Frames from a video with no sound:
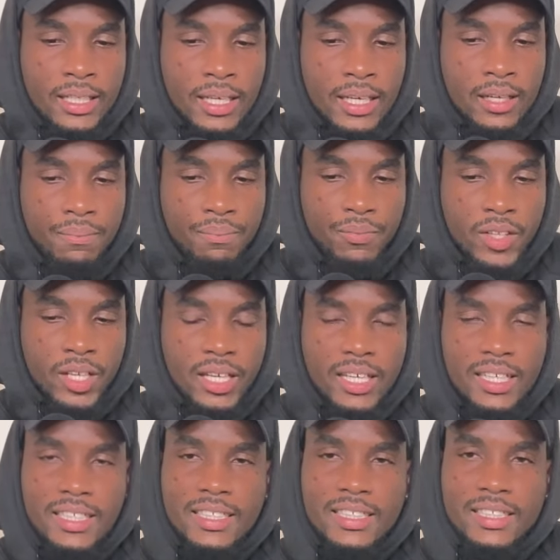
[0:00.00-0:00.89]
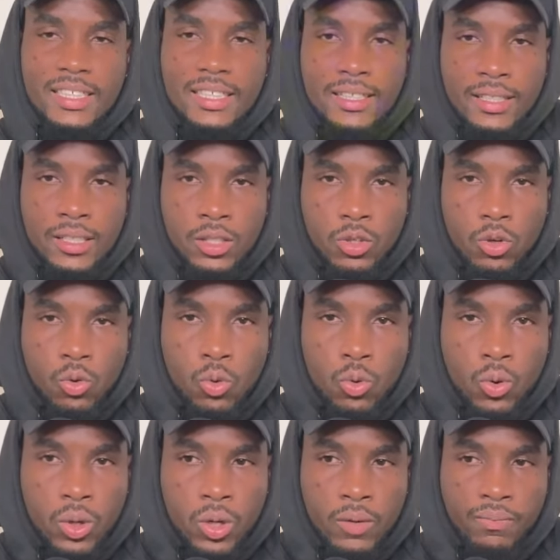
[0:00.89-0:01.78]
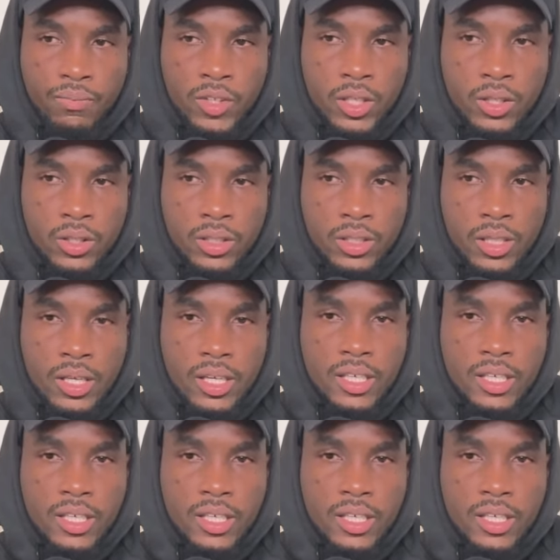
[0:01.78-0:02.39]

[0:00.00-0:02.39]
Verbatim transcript: can sit in the hole, you know,